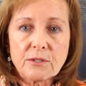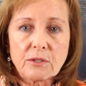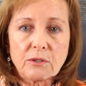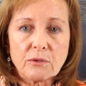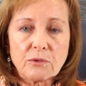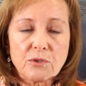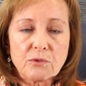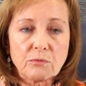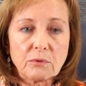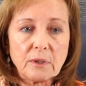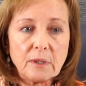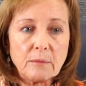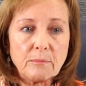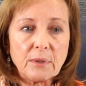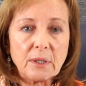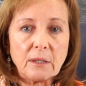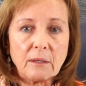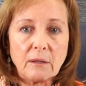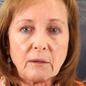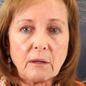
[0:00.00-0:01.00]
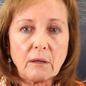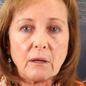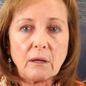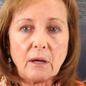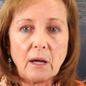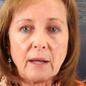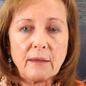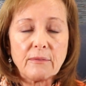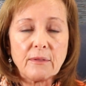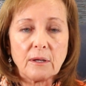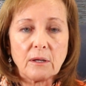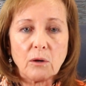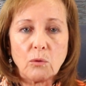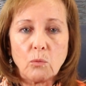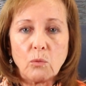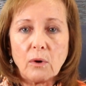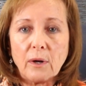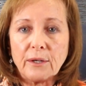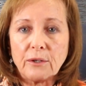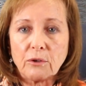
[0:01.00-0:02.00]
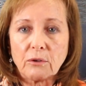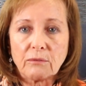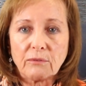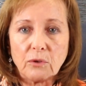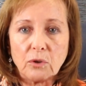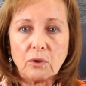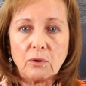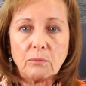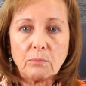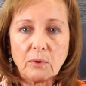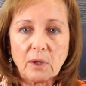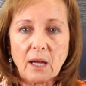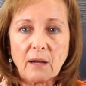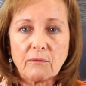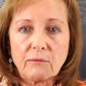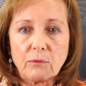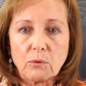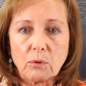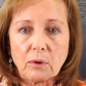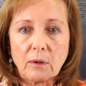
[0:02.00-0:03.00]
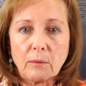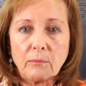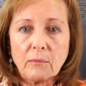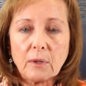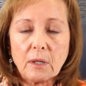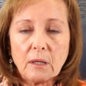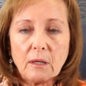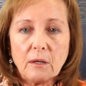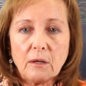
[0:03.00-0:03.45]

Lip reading: So it's really been, I think, a wonderful platform